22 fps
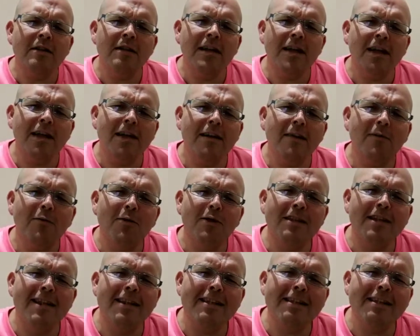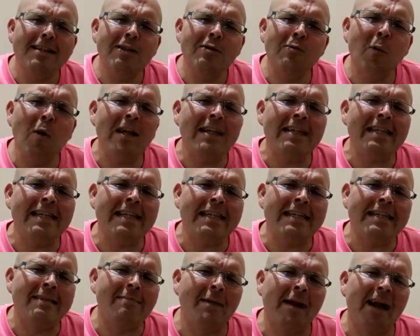that sweaty
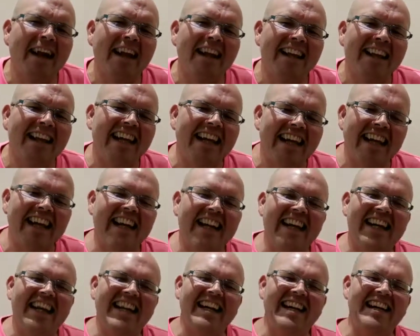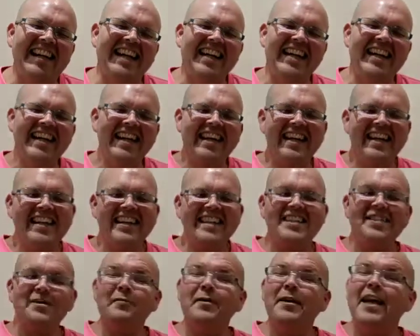smell?
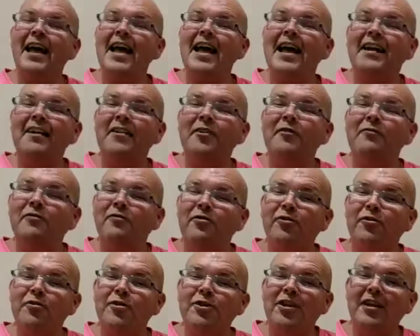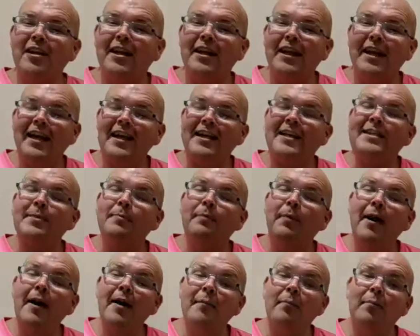So again, unfortunately, it is a
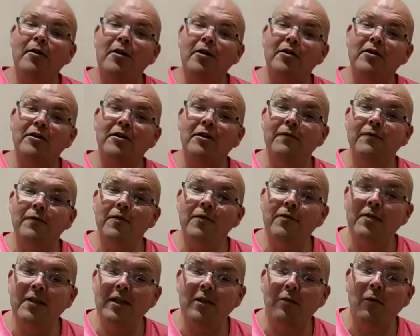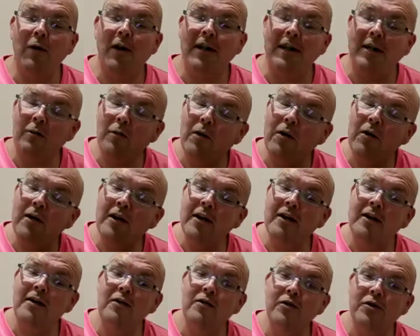byproduct of losing weight. You are going to
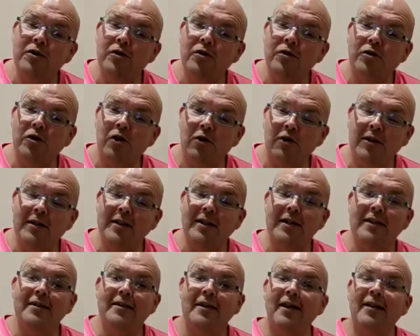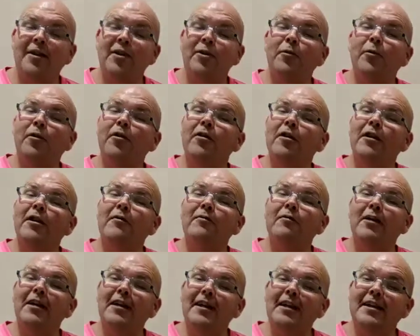lose your toxins, and you are going to
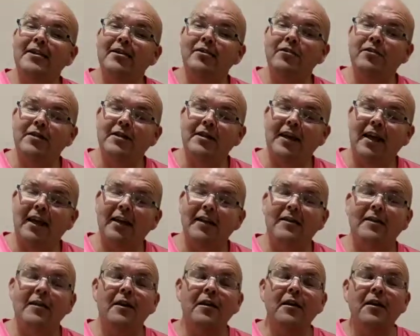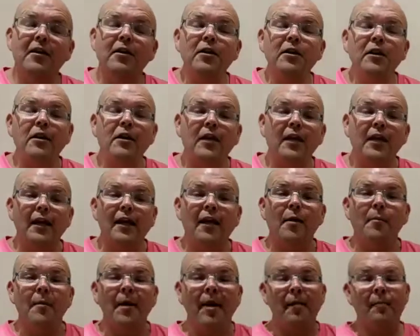release your scent. The good thing
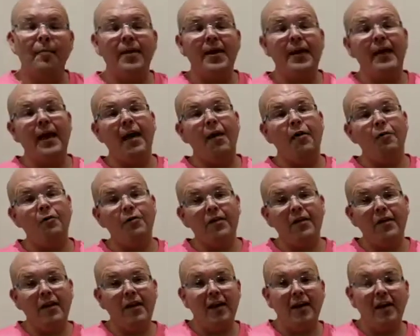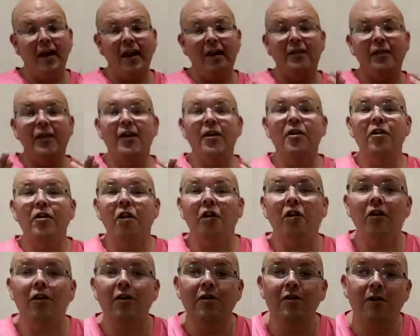about being healthy and having a
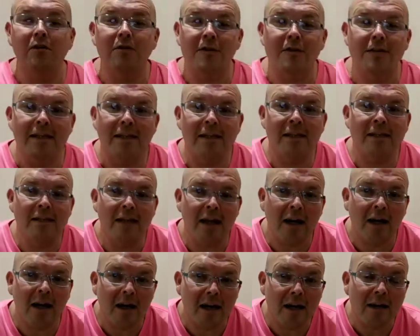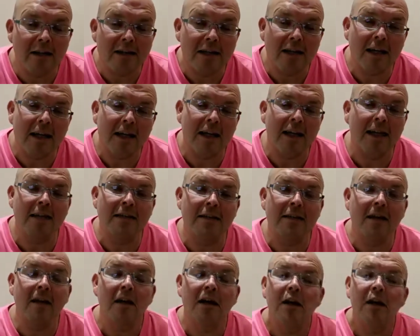non-toxin diet is